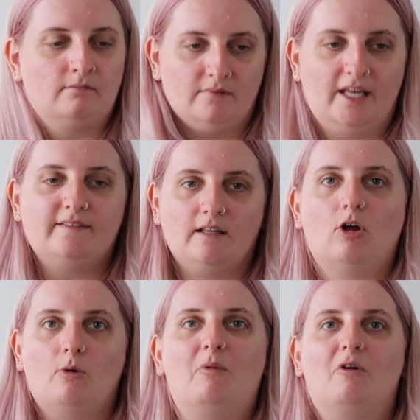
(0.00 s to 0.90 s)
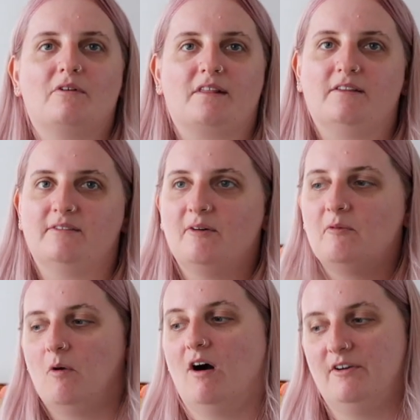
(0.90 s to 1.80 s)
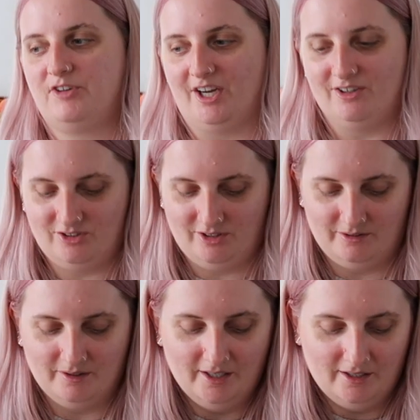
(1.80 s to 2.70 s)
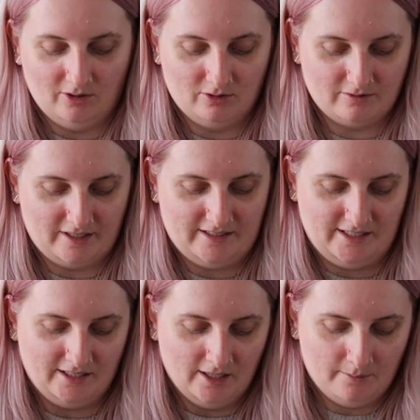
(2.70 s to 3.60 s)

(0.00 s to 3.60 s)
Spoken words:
there's a lot more than what I've showed you already.